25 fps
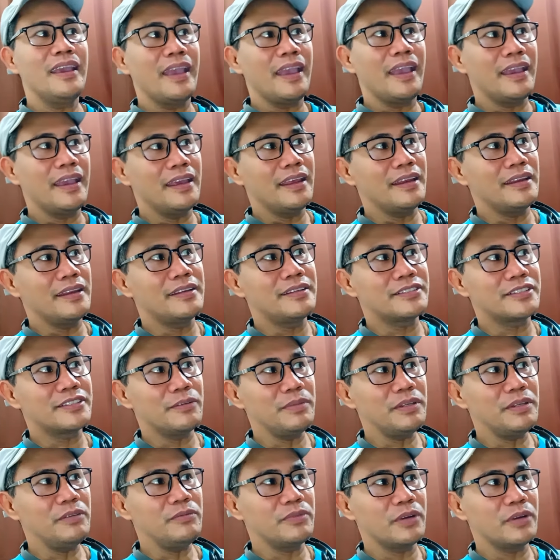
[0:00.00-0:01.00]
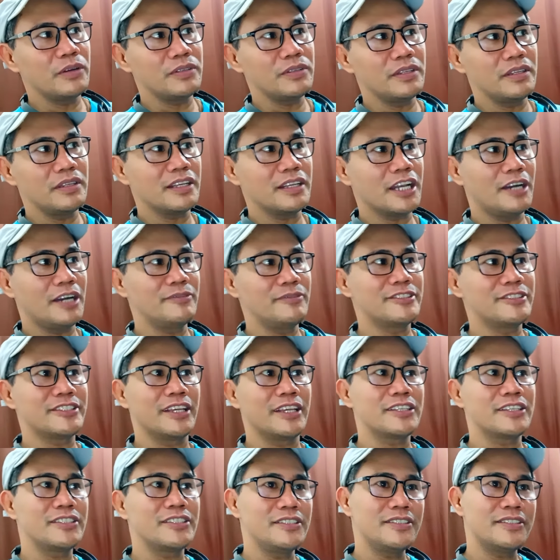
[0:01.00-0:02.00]
And somebody wrote in the comment
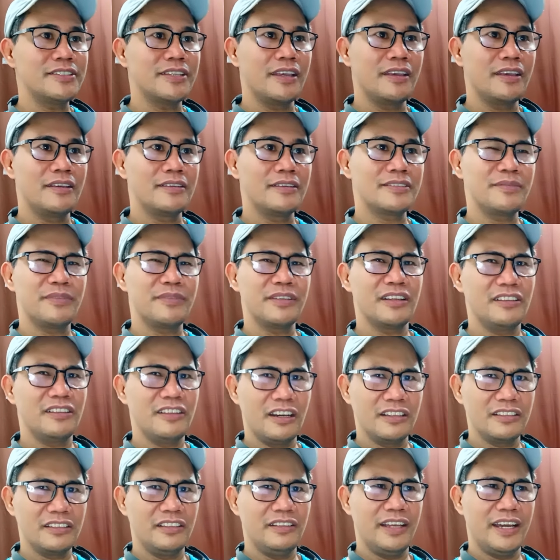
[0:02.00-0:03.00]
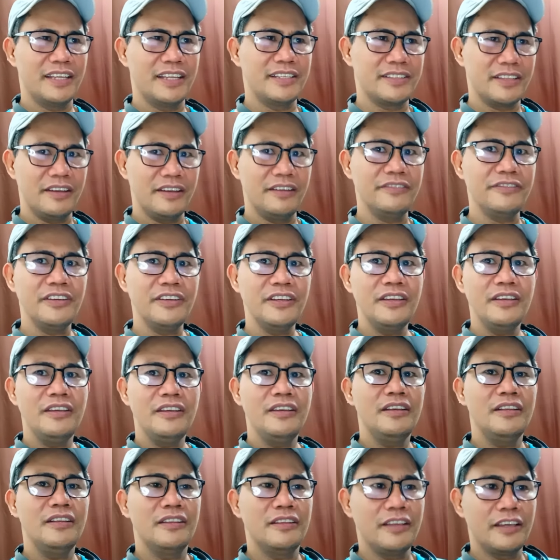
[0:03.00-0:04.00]
section saying something along the lines of,
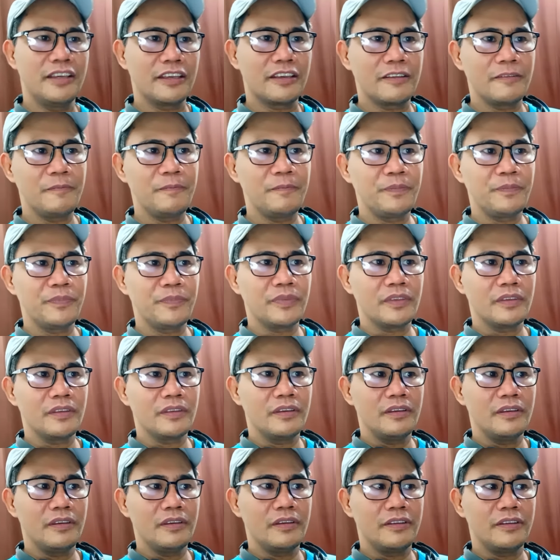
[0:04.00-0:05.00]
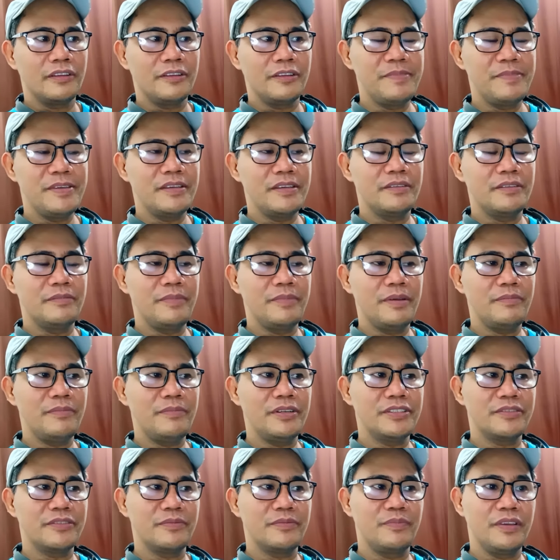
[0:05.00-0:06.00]
like, the
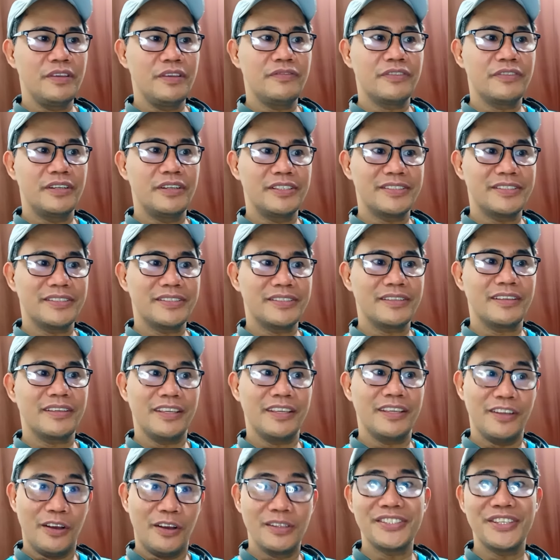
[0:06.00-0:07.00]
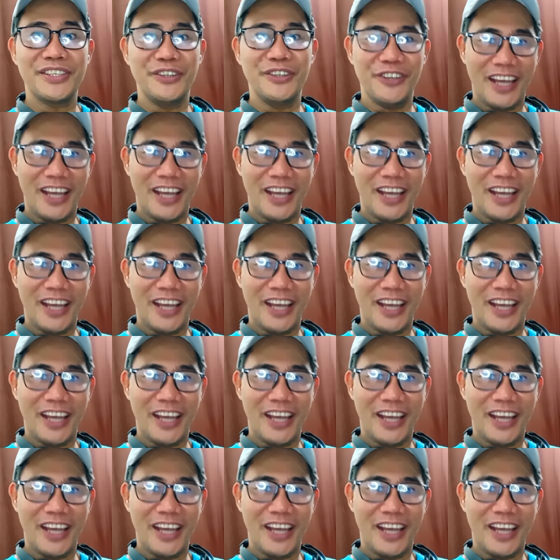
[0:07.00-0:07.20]
members of BeFirst can also